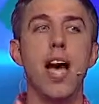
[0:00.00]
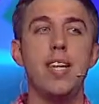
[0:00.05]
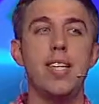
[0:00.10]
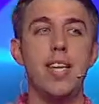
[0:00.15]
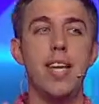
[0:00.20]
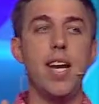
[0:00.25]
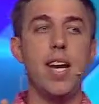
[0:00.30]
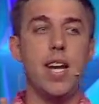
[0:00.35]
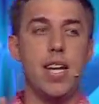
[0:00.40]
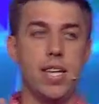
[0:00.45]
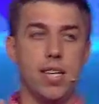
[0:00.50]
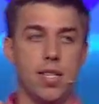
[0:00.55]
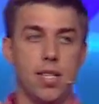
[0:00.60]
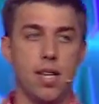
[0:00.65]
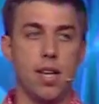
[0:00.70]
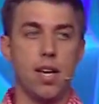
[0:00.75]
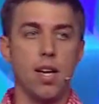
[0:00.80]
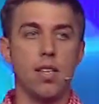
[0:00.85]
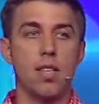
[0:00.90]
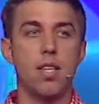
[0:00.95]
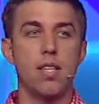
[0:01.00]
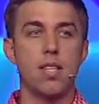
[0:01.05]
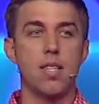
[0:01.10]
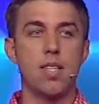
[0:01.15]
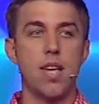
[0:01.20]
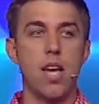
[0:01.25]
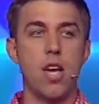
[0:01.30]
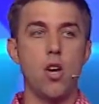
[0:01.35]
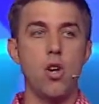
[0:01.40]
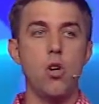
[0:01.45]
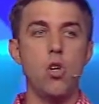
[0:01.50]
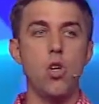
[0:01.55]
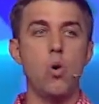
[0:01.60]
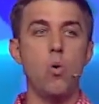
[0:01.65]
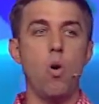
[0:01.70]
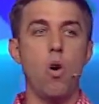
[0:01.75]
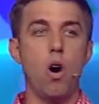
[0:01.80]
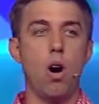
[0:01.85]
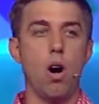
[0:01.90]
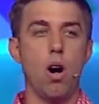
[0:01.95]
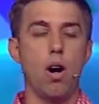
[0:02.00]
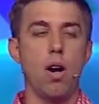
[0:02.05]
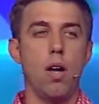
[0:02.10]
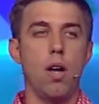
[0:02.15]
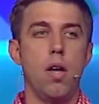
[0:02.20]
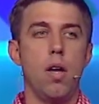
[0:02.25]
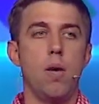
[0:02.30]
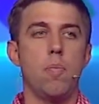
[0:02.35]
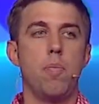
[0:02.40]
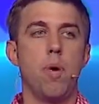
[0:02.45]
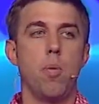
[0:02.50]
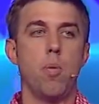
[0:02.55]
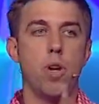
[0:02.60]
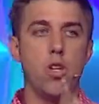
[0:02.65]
identities that say who you are. But